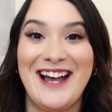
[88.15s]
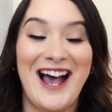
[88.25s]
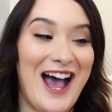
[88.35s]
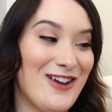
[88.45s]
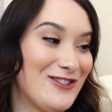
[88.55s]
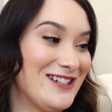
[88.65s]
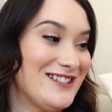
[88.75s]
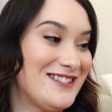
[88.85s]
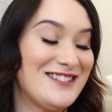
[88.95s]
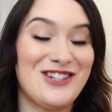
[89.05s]
I
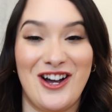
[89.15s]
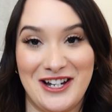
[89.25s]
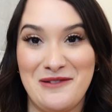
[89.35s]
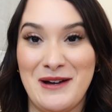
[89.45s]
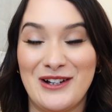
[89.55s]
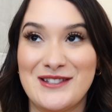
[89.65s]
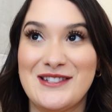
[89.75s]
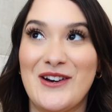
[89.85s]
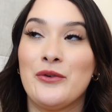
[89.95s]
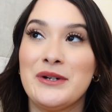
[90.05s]
was talking about.
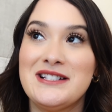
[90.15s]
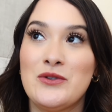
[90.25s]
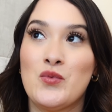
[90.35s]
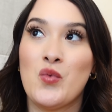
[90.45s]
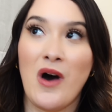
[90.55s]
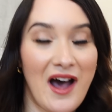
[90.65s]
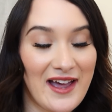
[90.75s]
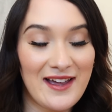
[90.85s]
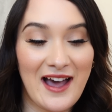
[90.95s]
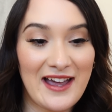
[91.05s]
So the reason
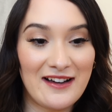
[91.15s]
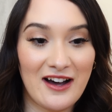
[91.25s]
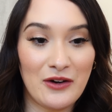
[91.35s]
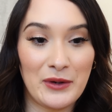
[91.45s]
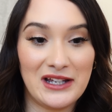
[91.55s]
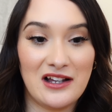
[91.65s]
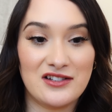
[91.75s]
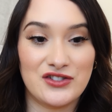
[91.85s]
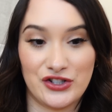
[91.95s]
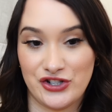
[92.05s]
why I got weight
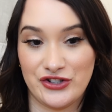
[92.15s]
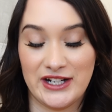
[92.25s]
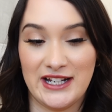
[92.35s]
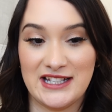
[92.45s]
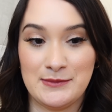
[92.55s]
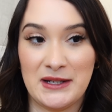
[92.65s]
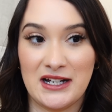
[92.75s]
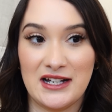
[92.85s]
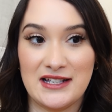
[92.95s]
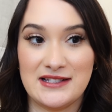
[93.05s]
loss surgery is
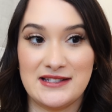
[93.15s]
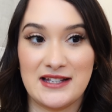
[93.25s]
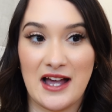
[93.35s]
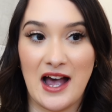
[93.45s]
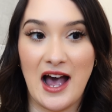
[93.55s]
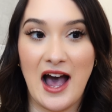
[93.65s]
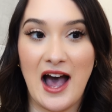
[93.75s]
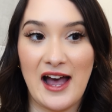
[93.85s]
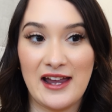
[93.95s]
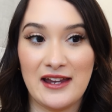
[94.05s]
because
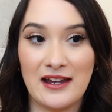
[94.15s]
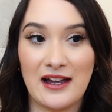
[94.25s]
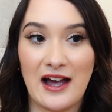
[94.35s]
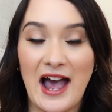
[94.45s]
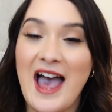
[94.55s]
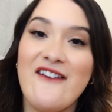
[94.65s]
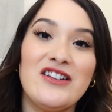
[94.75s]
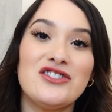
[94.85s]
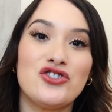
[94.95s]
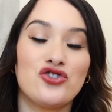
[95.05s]
I
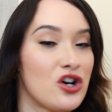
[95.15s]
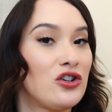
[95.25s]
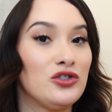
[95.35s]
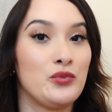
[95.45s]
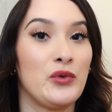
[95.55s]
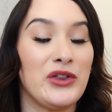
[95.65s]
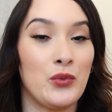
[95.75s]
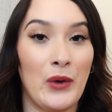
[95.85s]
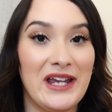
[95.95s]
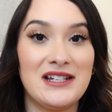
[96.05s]
haven't struggled with
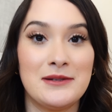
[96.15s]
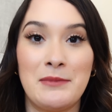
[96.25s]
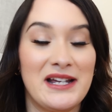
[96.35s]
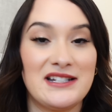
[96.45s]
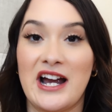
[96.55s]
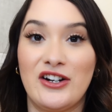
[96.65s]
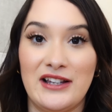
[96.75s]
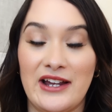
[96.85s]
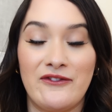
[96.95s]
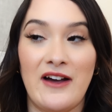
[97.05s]
weight my entire
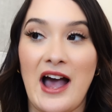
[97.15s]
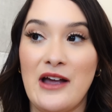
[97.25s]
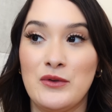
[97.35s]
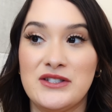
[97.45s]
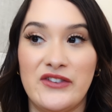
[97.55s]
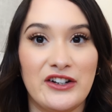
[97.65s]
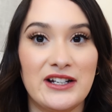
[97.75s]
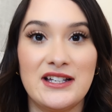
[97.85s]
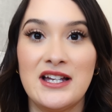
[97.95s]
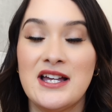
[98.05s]
life. I was
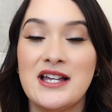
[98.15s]
very